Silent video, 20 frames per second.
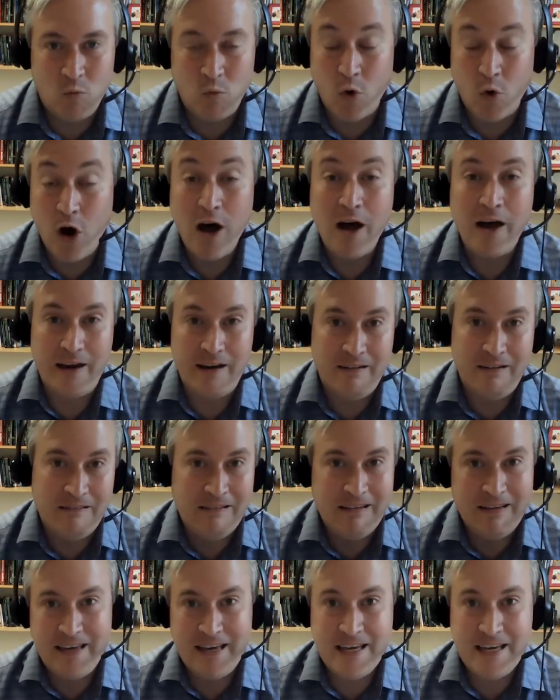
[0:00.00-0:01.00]

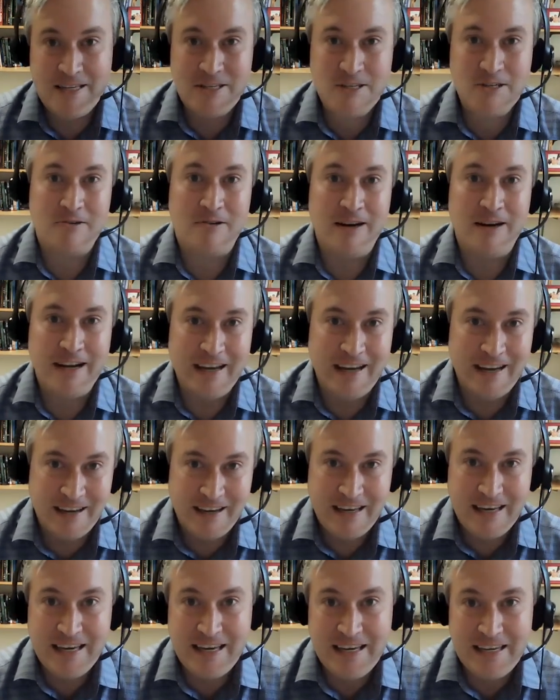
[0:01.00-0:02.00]
won history.
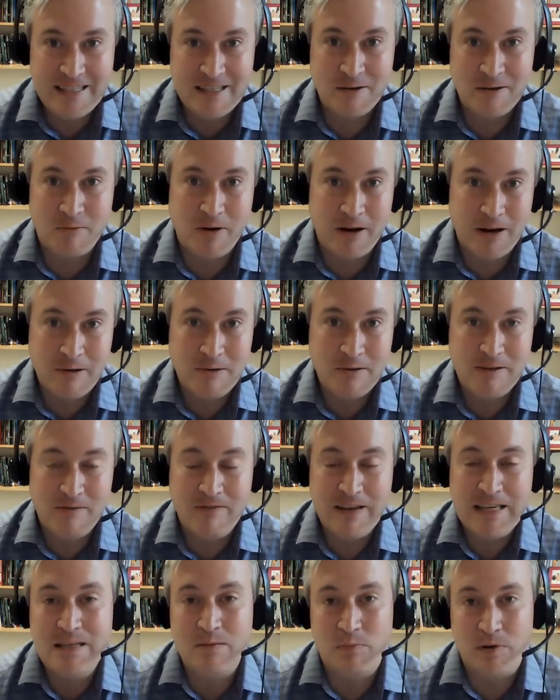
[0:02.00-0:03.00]
He's the one who's
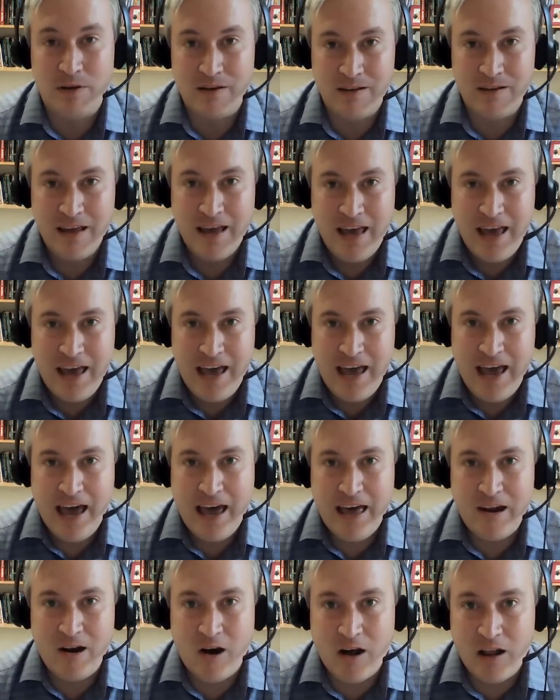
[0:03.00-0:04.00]
visible.
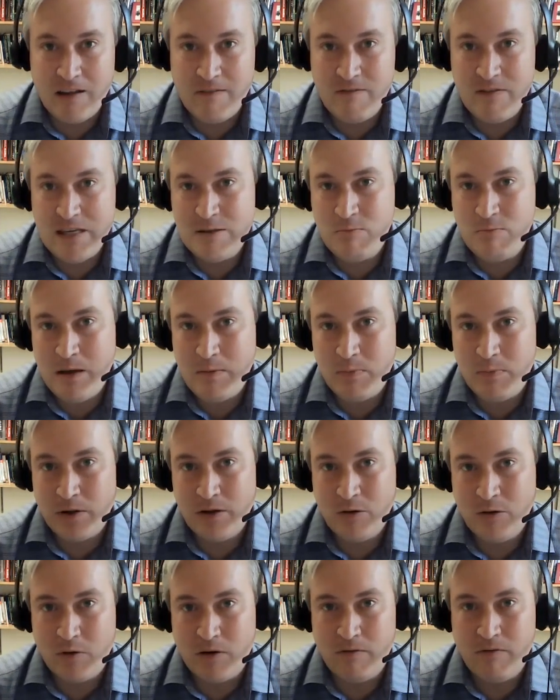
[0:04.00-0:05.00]
And all of these people
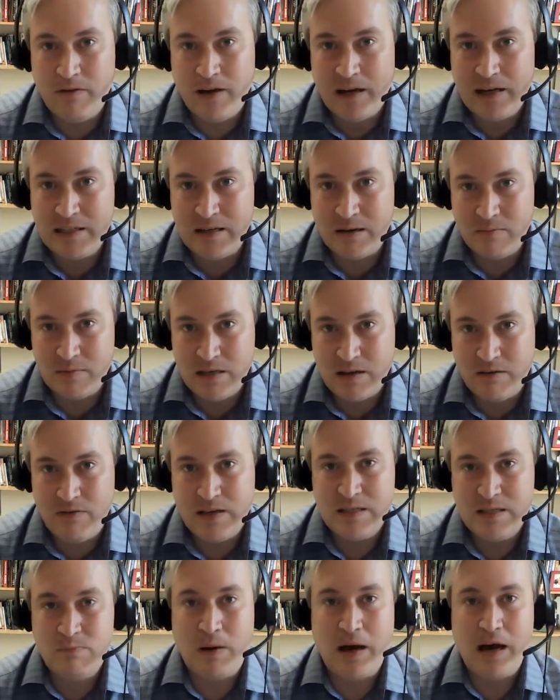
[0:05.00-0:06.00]
who were victims of
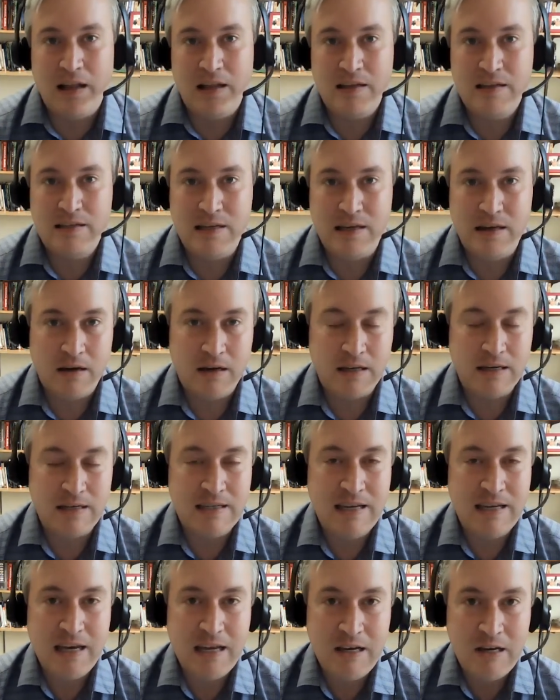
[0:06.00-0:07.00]
his policy
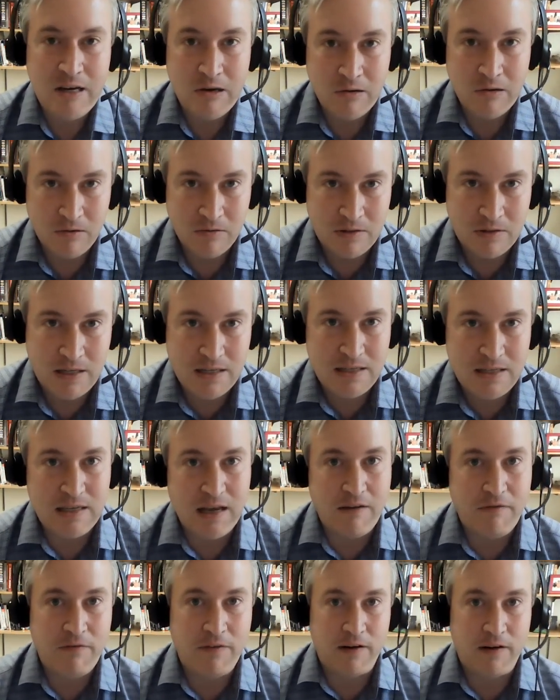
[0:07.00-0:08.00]
continue to
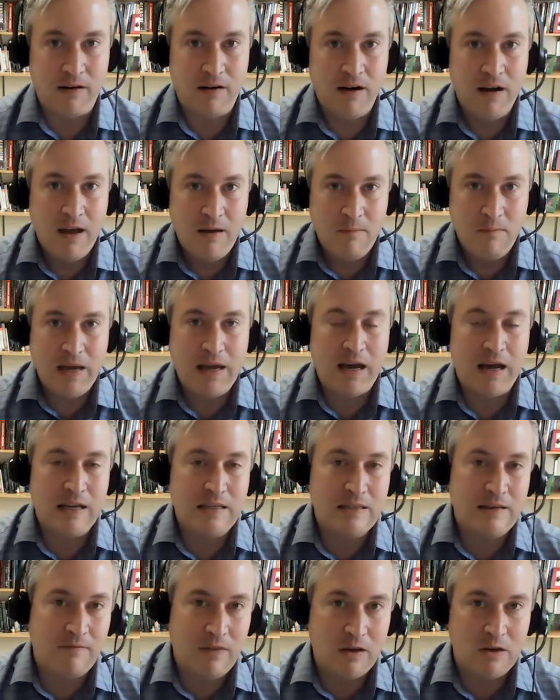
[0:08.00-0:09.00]
suffer
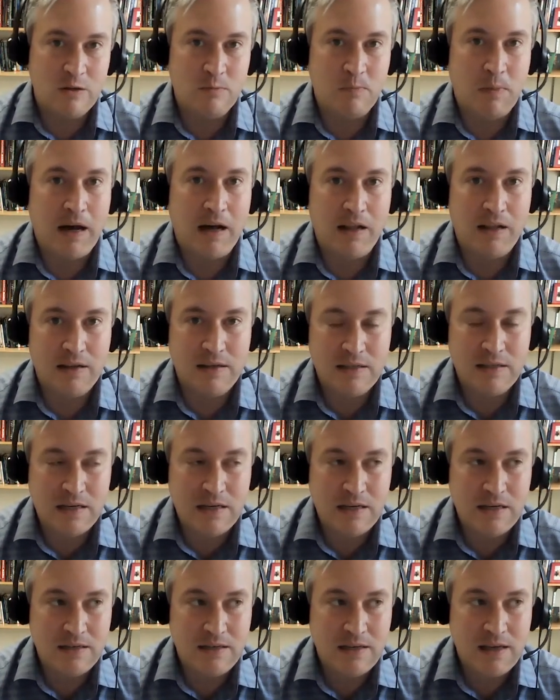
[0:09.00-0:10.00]
because of those
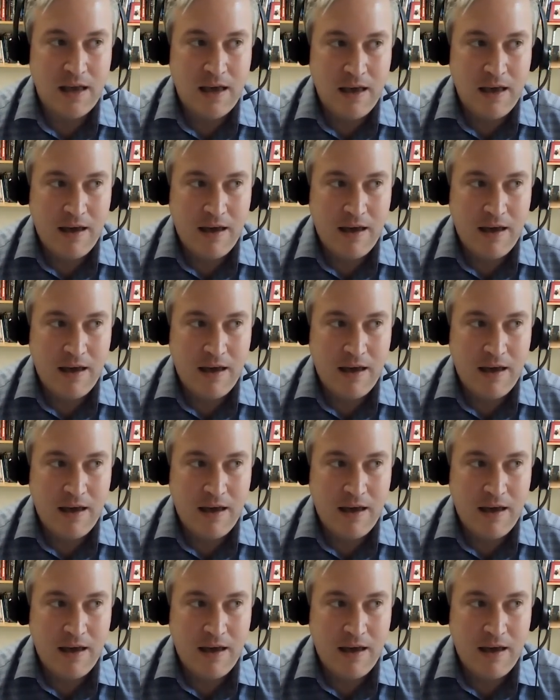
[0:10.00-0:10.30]
policies,